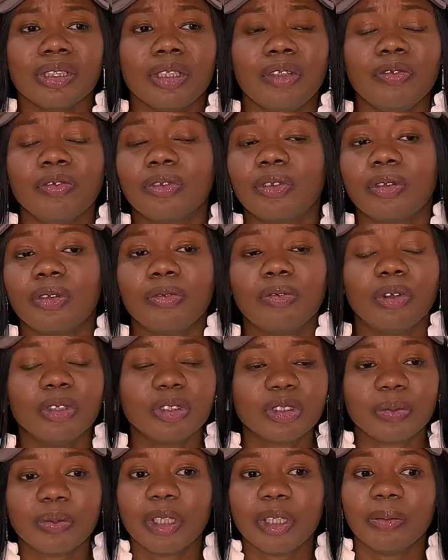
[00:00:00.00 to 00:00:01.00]
if you
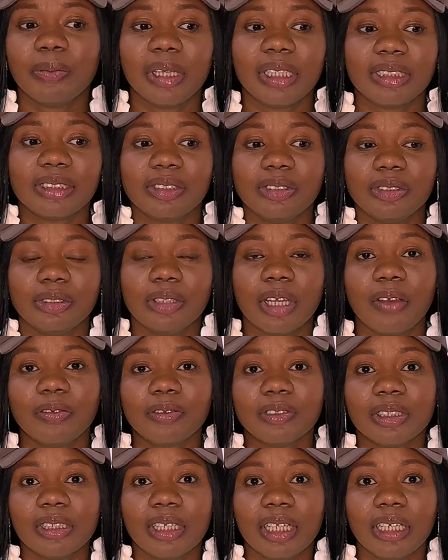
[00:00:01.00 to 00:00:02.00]
want to be a blessing, you
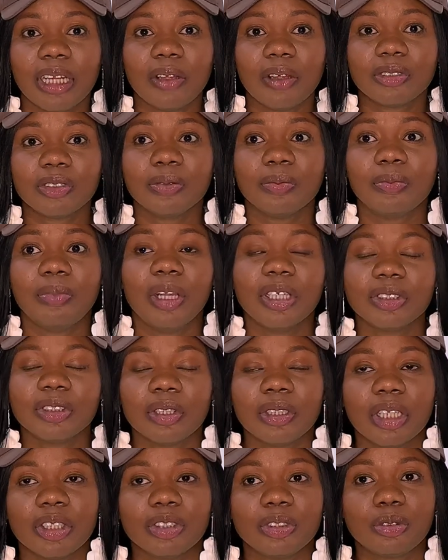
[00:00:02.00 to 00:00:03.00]
have to learn how to bless
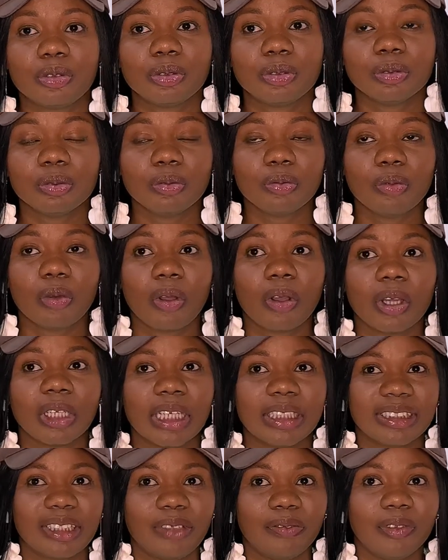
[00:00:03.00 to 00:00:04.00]
others through what God
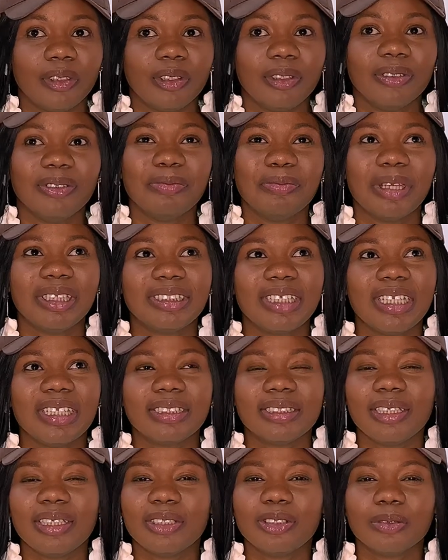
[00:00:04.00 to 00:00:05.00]
has given you. You might say
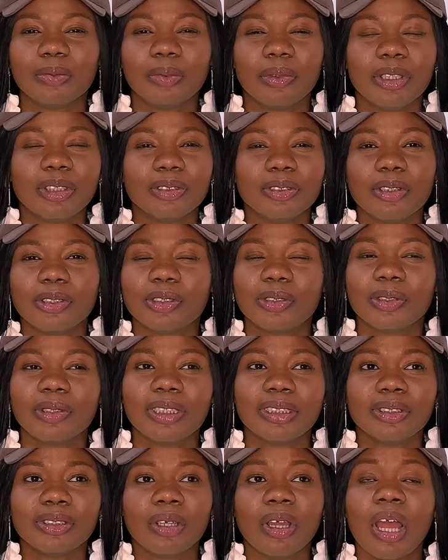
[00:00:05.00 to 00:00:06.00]
it's little, but it's not so
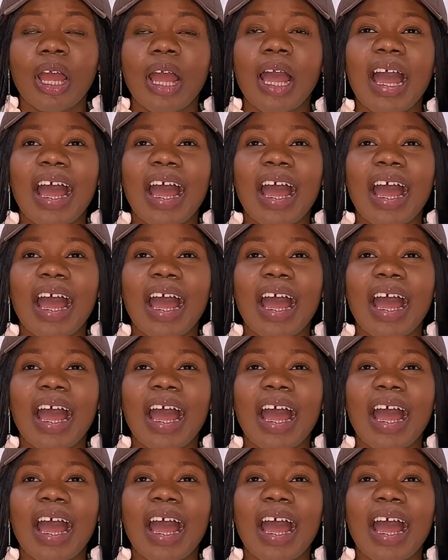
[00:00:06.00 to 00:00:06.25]
little.